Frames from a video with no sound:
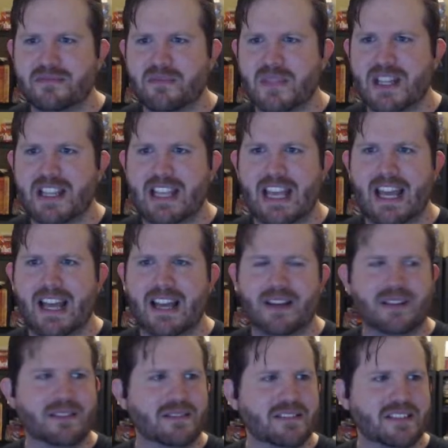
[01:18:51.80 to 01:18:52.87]

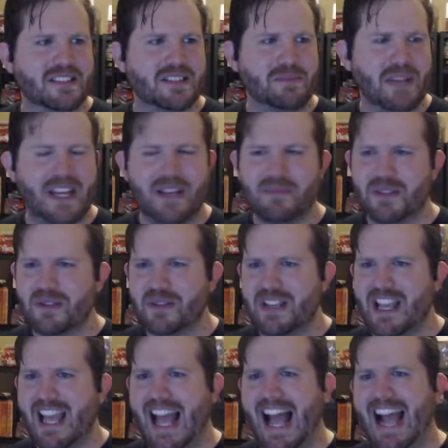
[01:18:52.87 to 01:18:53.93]
Yeah, Smab
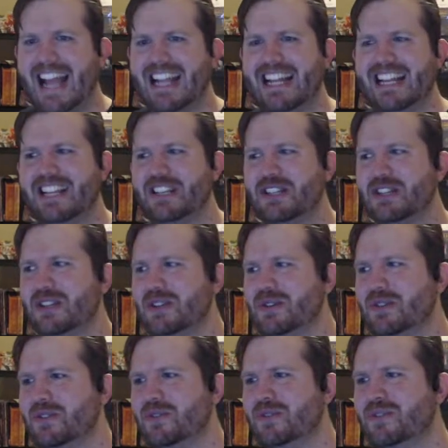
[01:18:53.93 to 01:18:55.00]
UK. I need
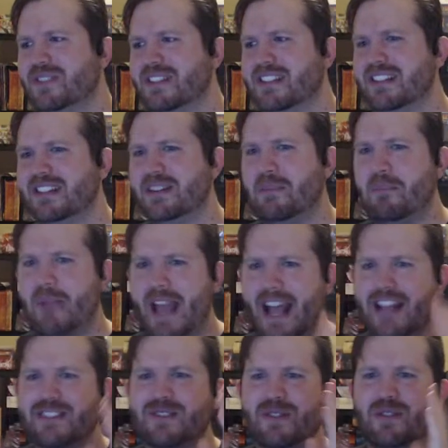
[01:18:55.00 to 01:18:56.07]
to
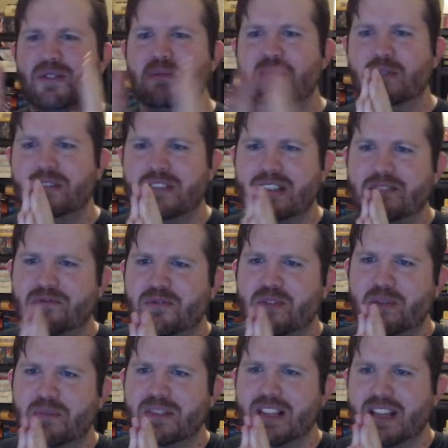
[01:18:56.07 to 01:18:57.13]
master the
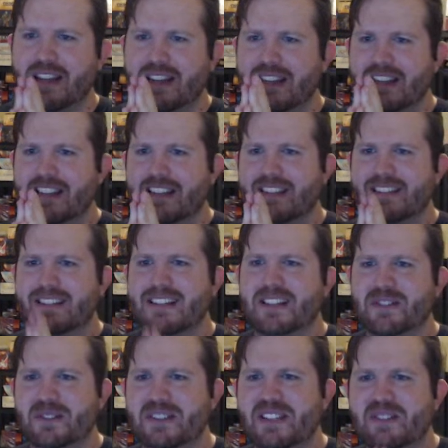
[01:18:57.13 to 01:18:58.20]
multiform technique.
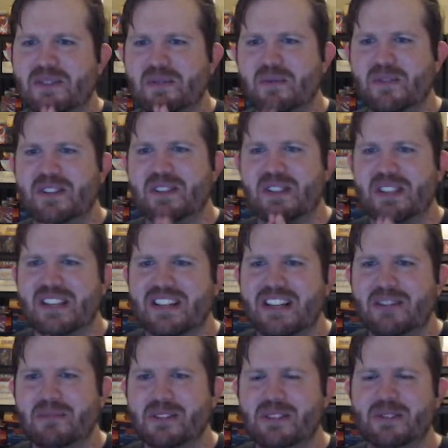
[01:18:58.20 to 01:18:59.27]
That's the one thing I
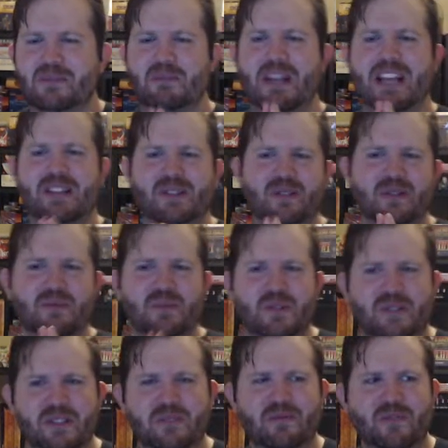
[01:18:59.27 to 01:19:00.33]
want to do. Master the
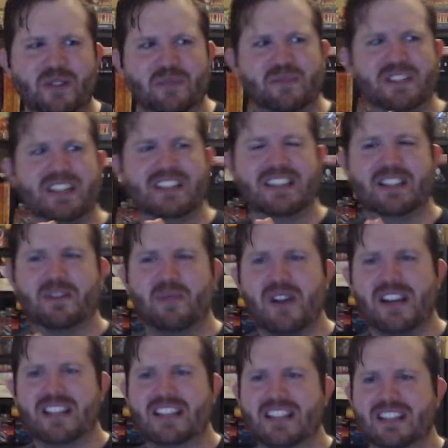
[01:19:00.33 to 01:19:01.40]
multiform technique where I
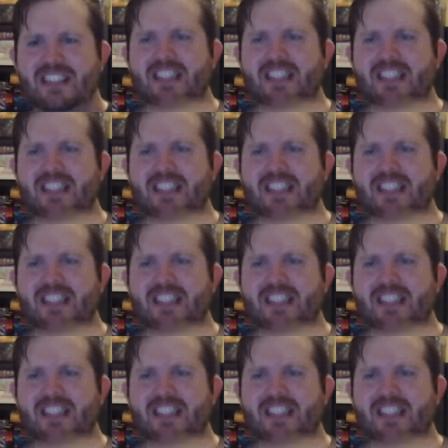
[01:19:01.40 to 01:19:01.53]
can